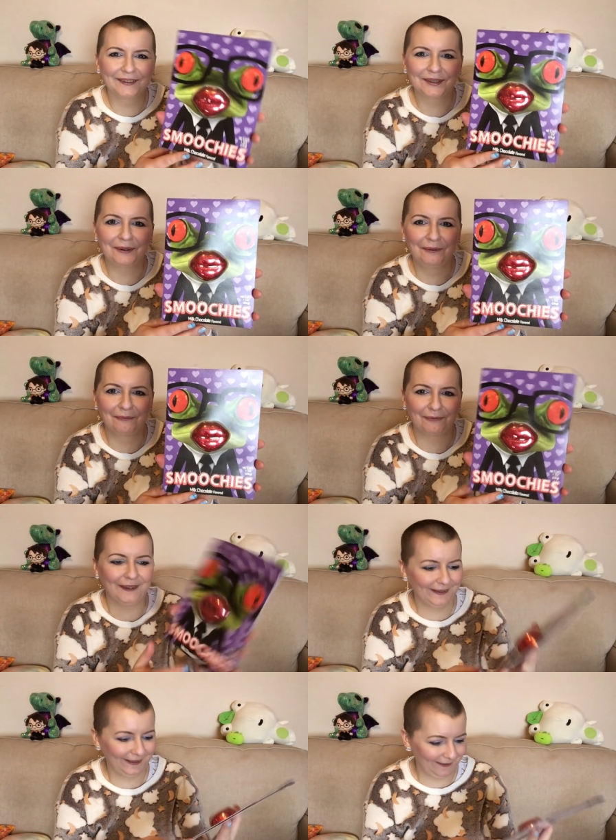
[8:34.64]
So
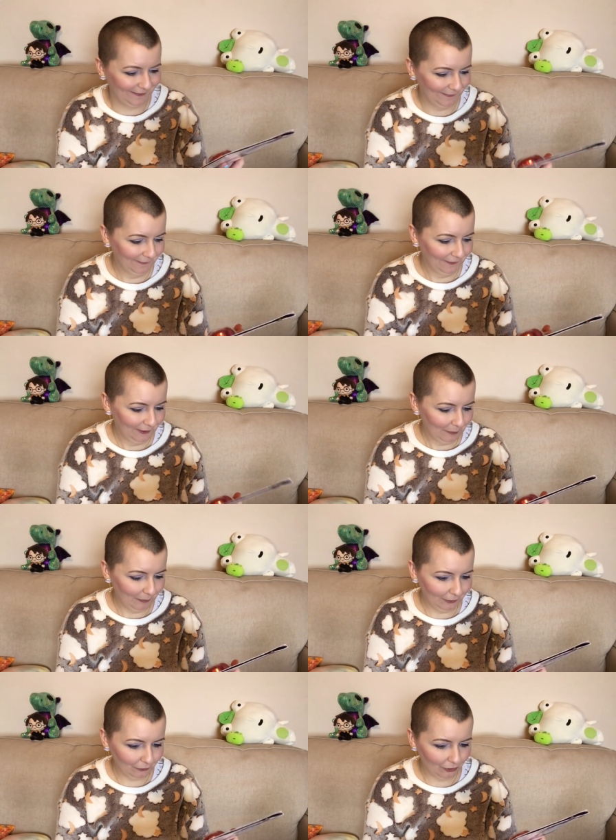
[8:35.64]
funny!
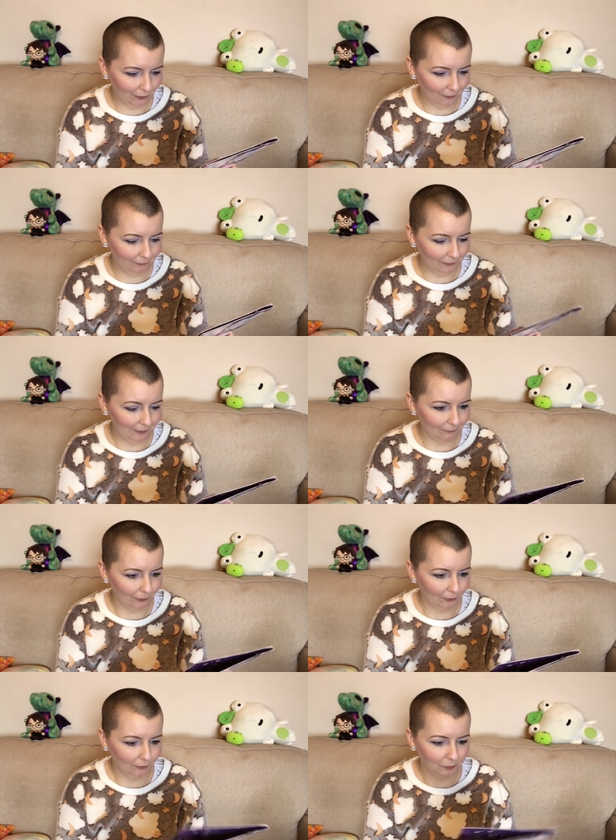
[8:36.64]
Milk chocolate
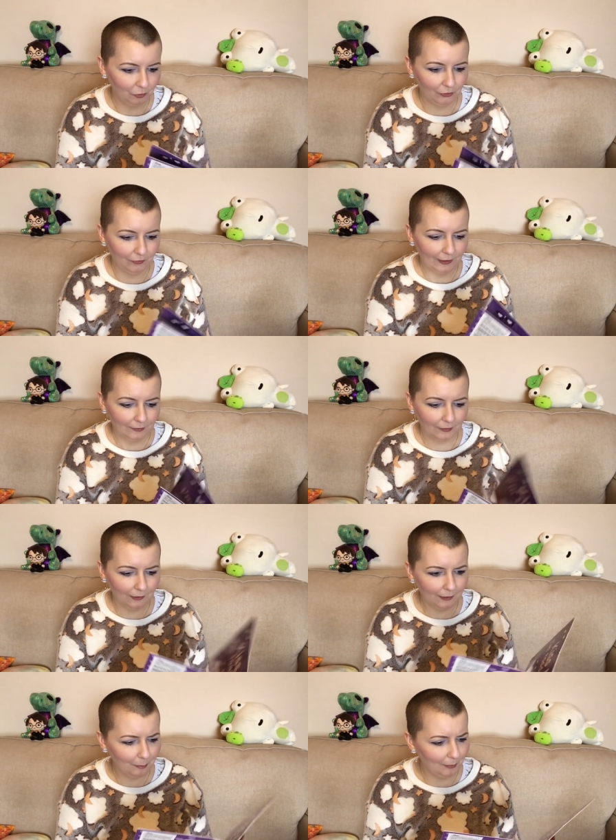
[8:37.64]
flavoured smoochies. Is that
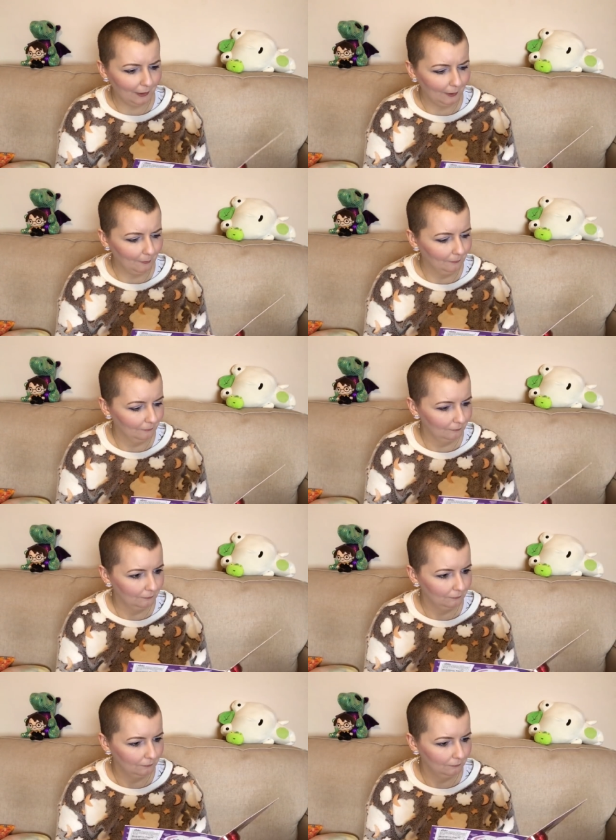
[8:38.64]
a lip balm?
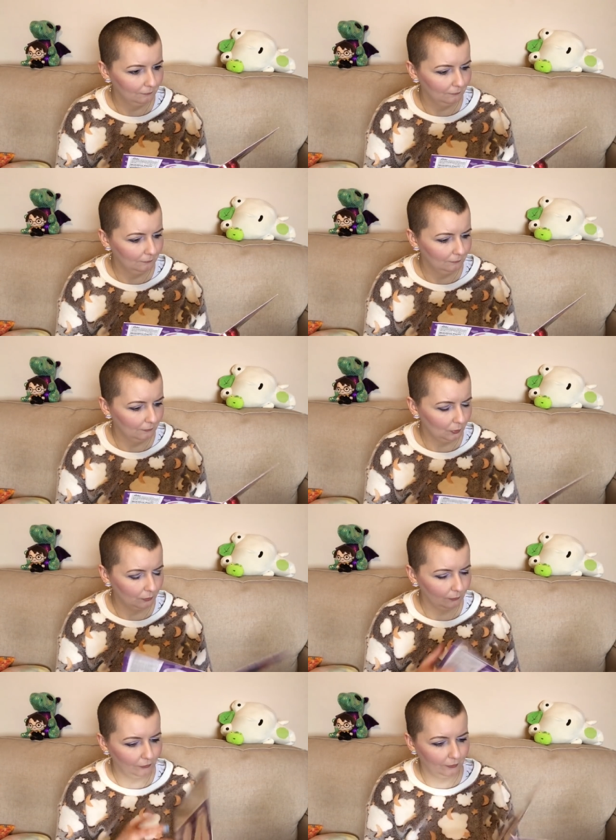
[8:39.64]

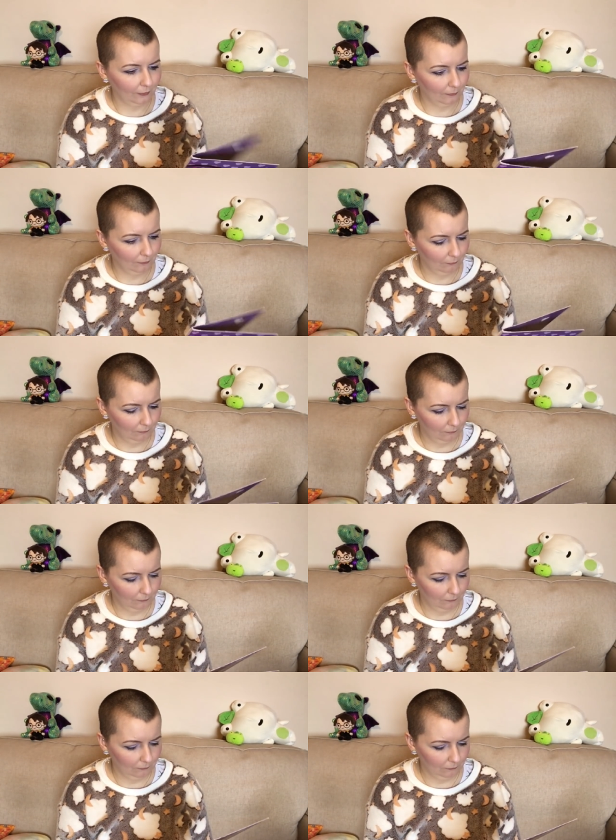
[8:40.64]
Or is it a
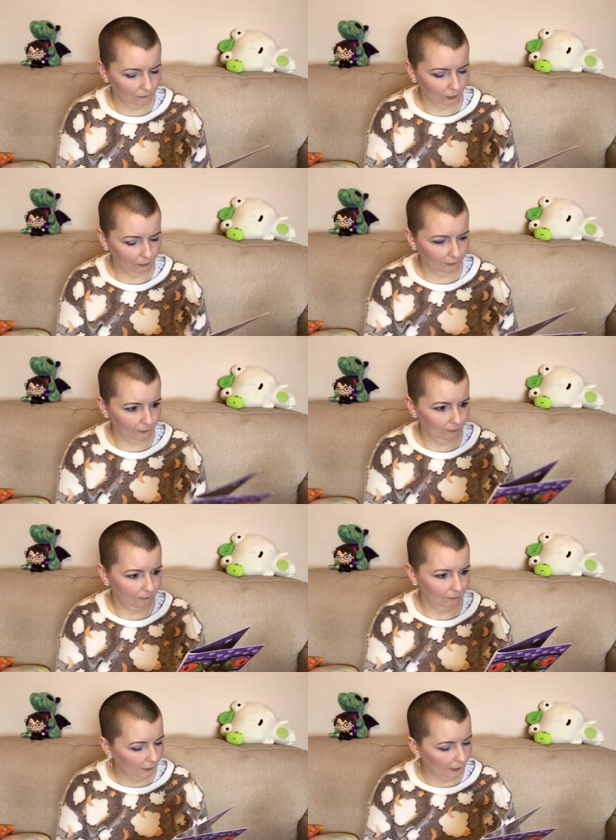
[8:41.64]
chocolate?
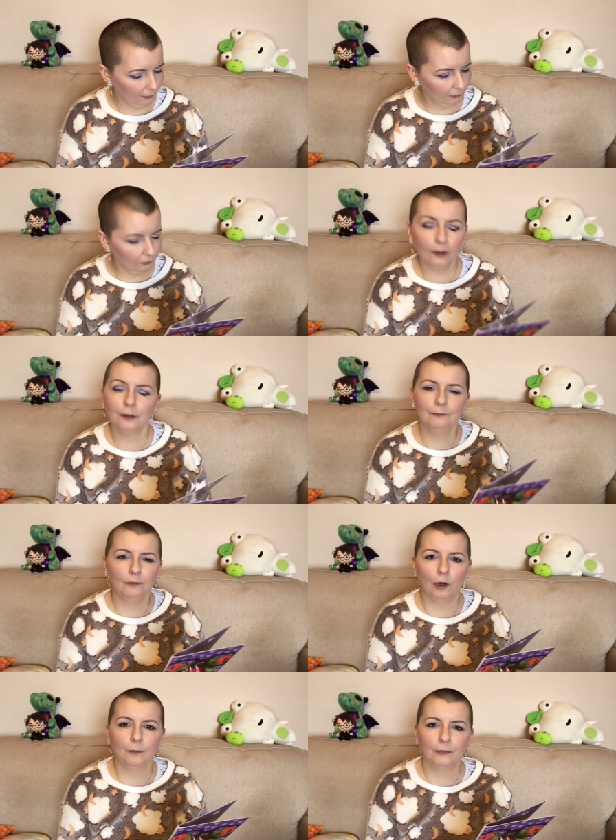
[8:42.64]
I can now
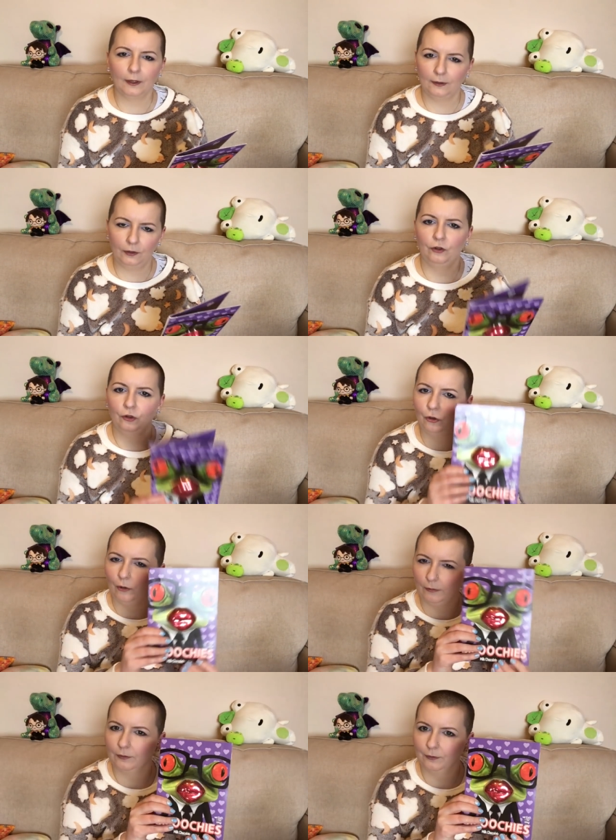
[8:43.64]
confirm that it is a
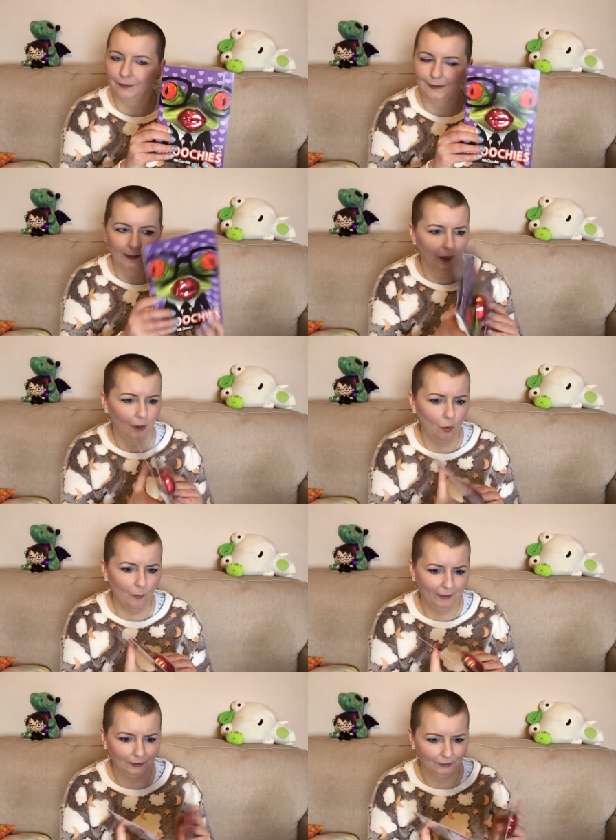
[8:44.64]
chocolate. Oh
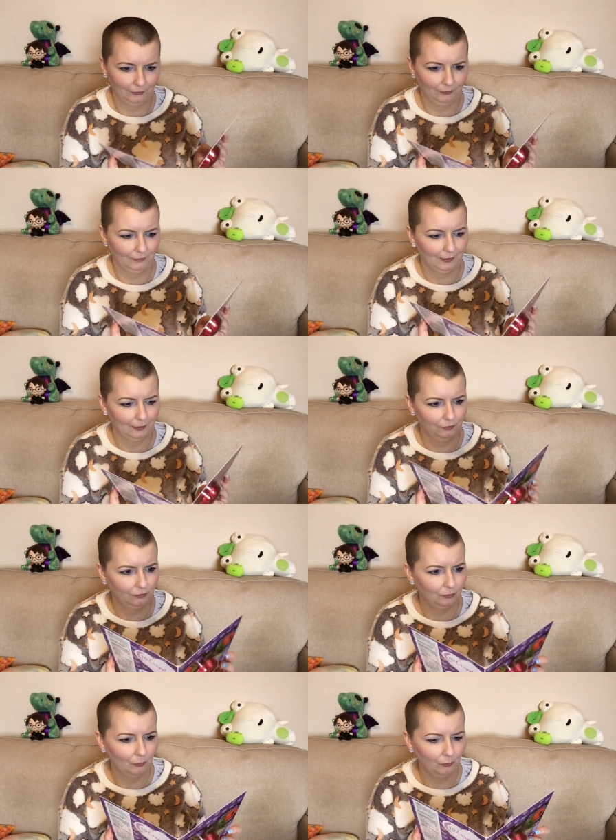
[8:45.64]
my goodness, that is
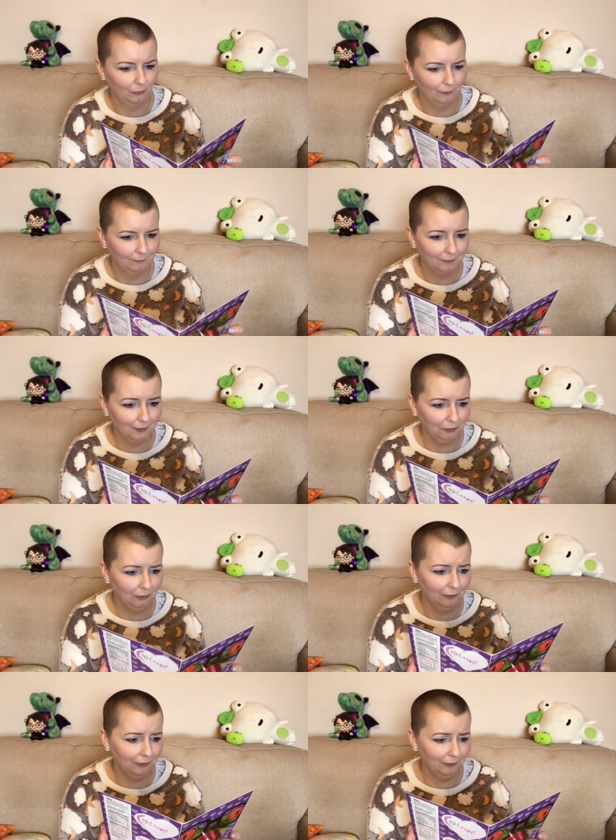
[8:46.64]
so...
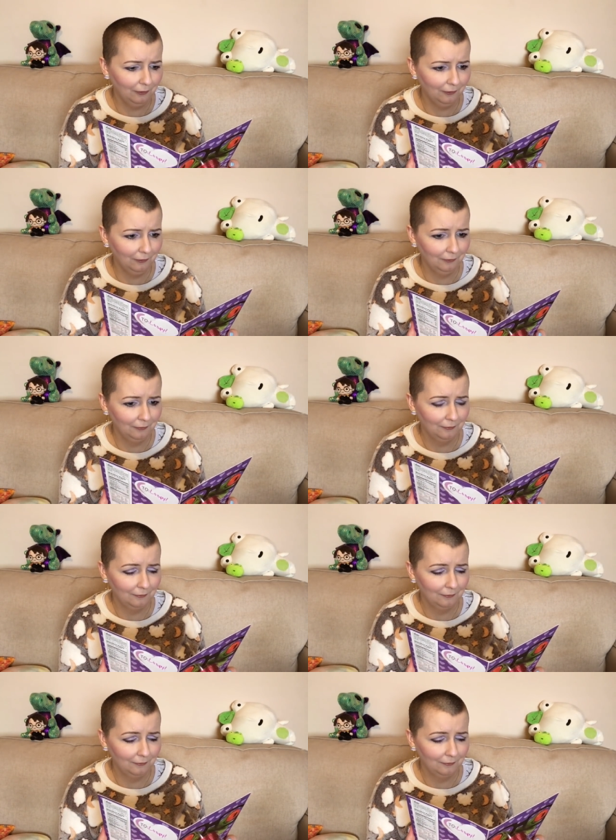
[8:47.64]
Oh!